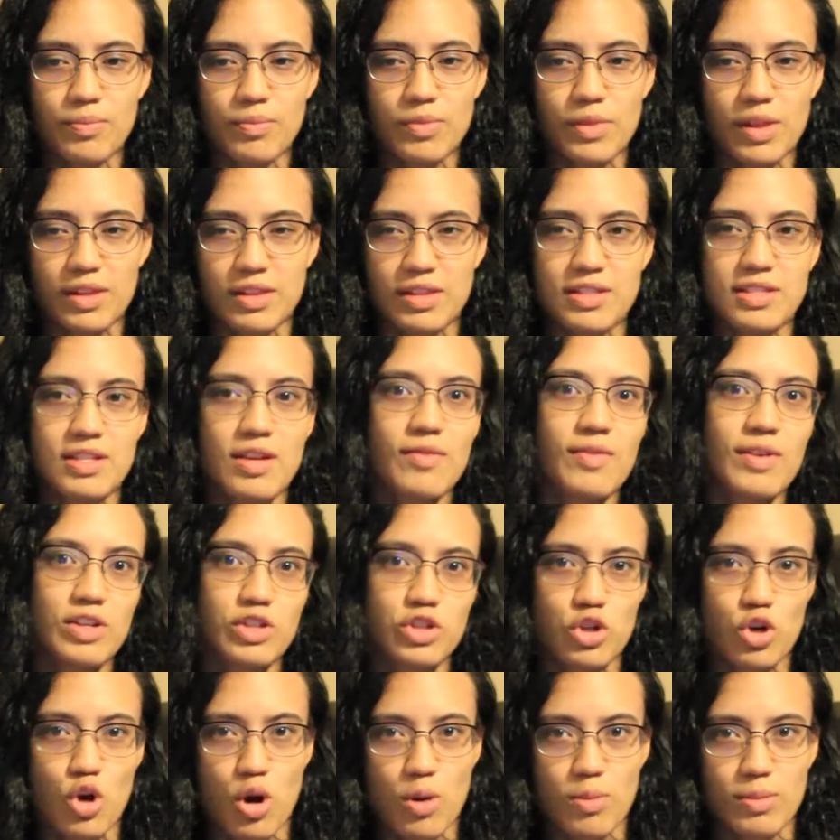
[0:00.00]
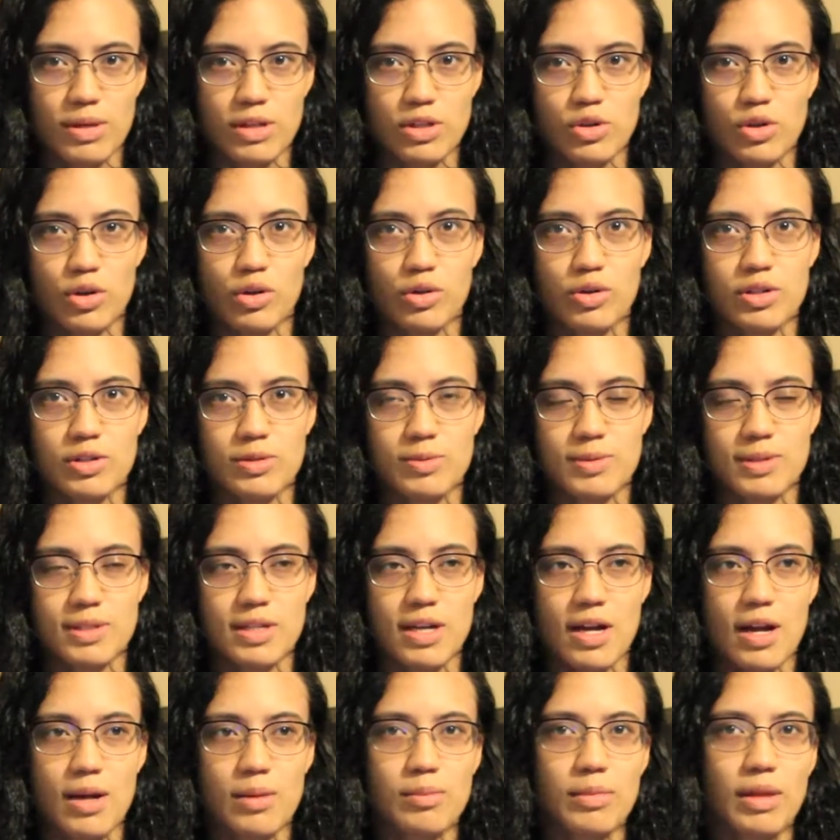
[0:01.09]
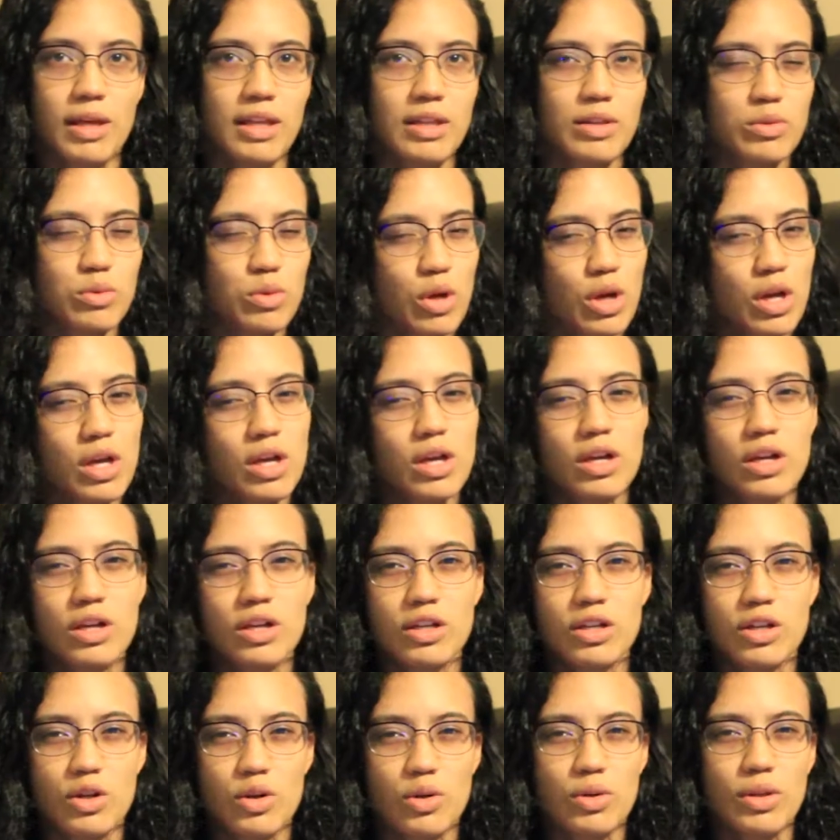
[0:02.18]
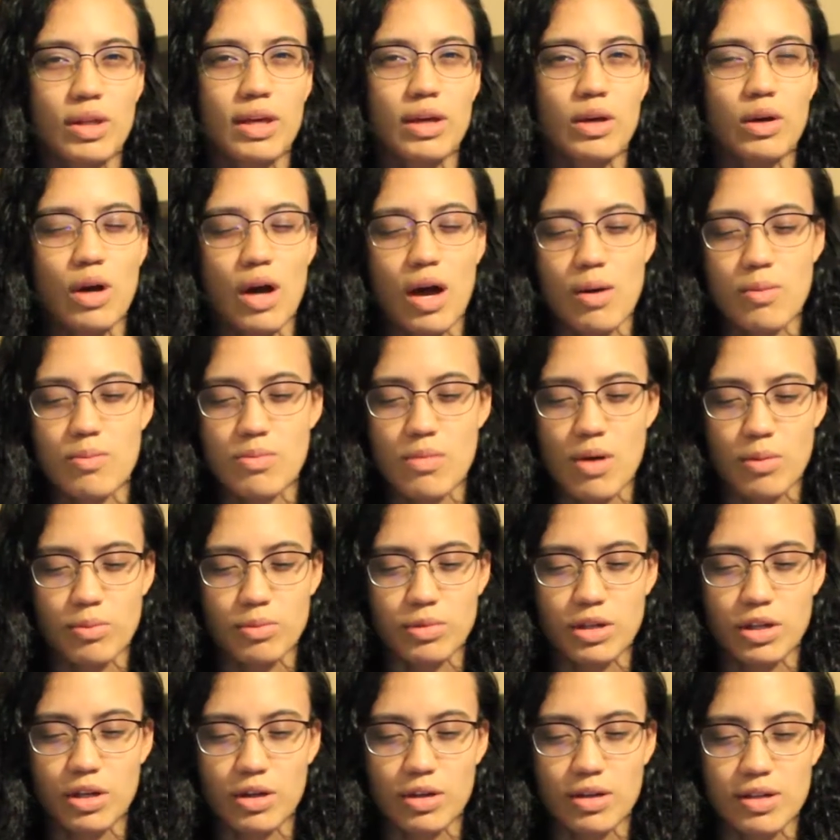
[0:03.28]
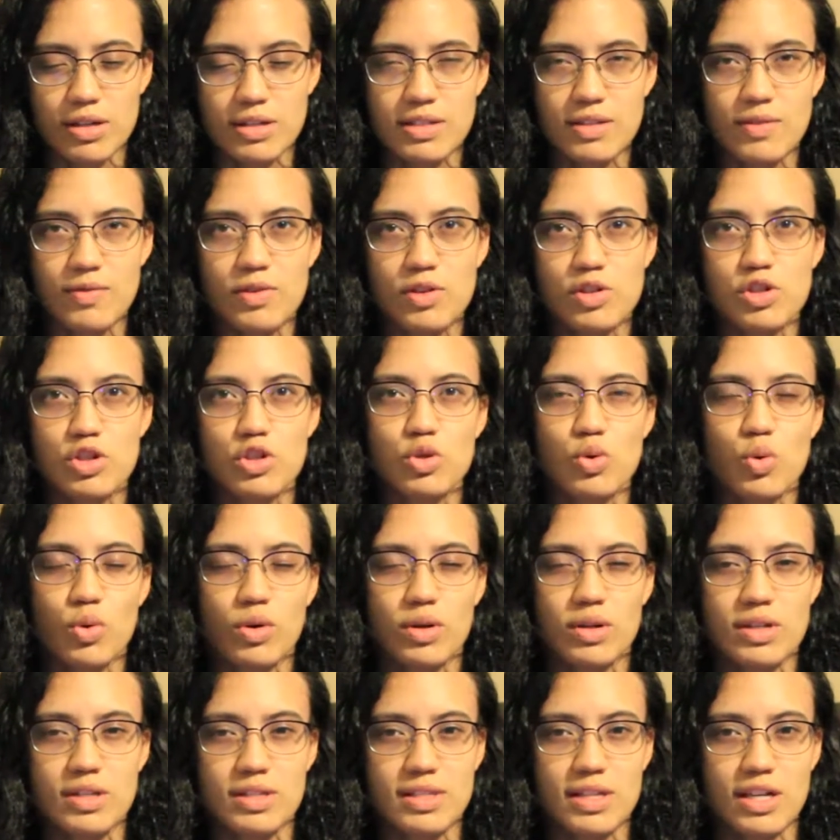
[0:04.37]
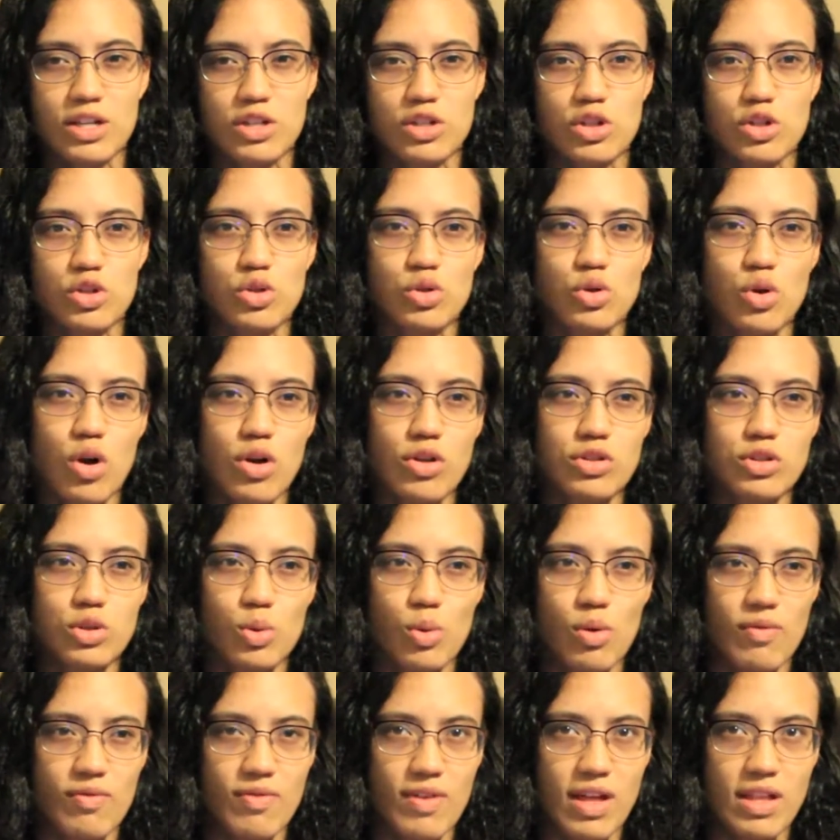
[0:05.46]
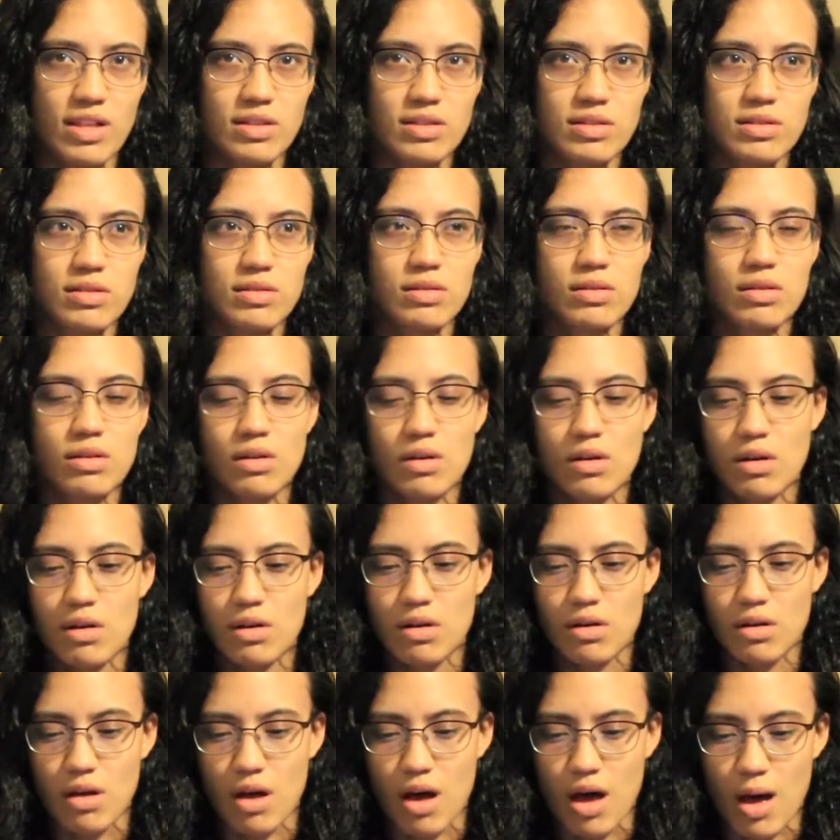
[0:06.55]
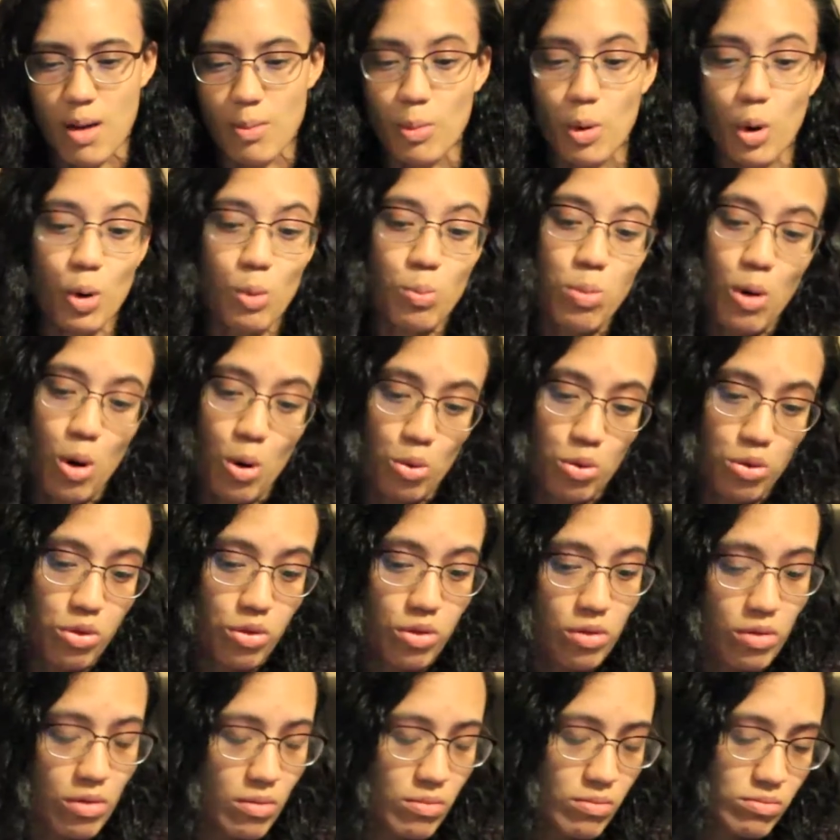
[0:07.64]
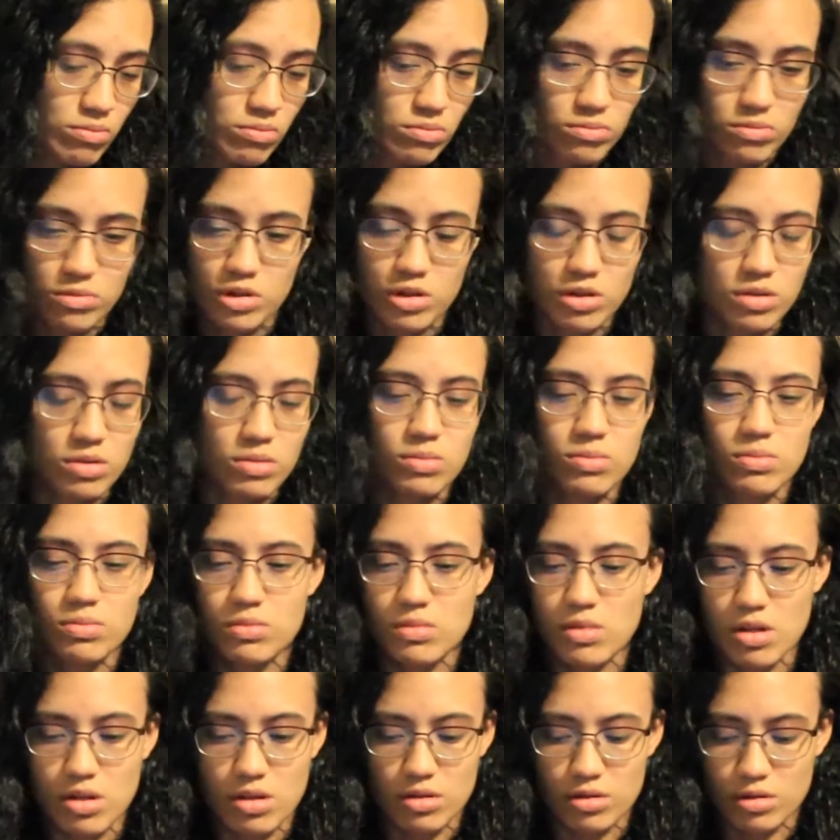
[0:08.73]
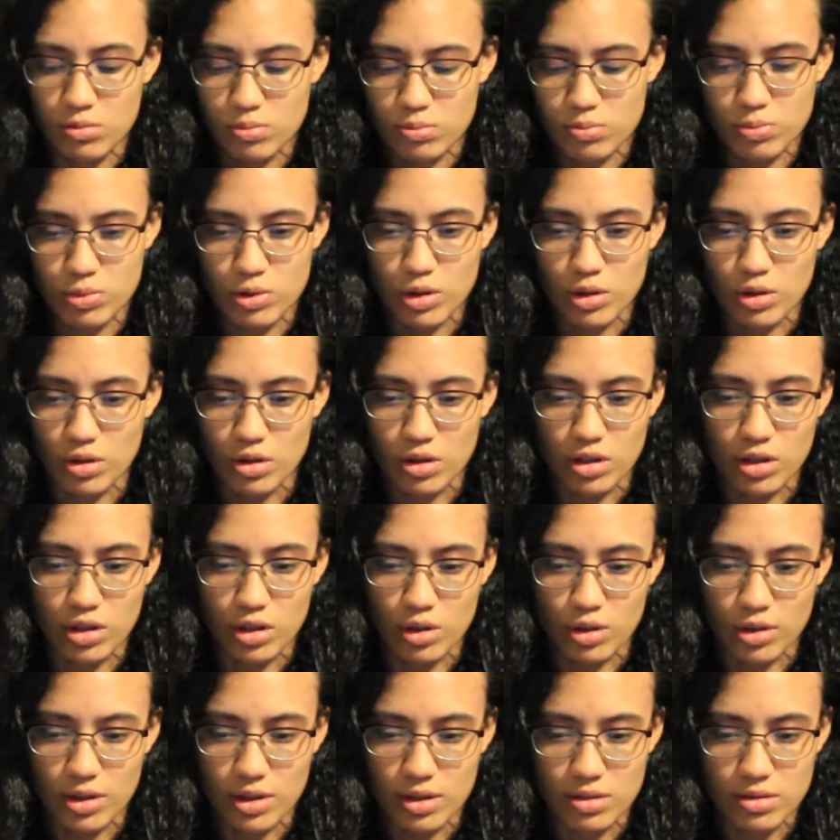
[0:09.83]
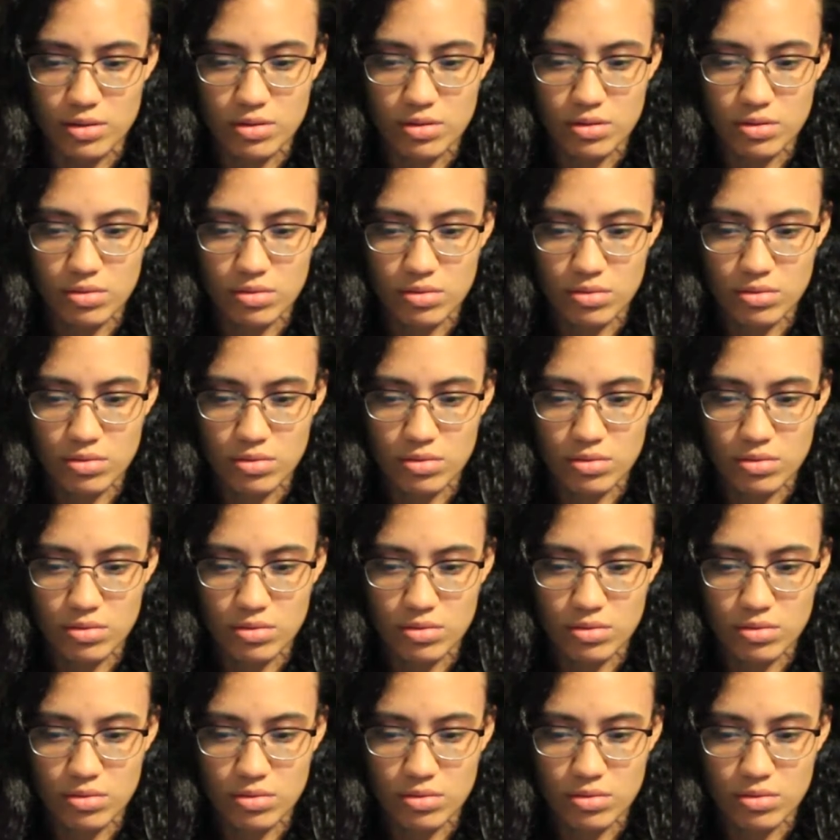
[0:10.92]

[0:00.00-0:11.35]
like the Salvation Army during Christmas time. Like, you know, like I'm curious if it's just organizations or also events, or both. I'm just purely curious.